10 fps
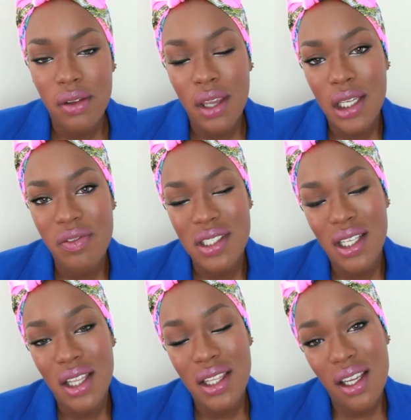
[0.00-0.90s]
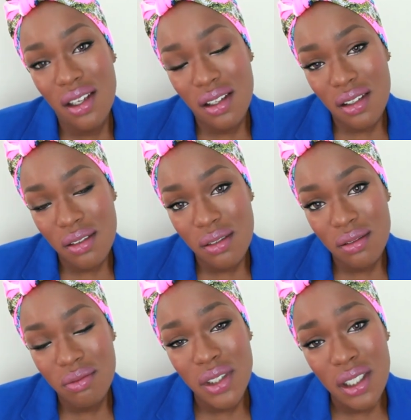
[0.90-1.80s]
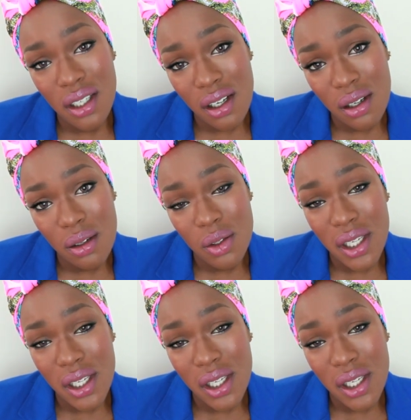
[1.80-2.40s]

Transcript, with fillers: You can't even say thank you, really though.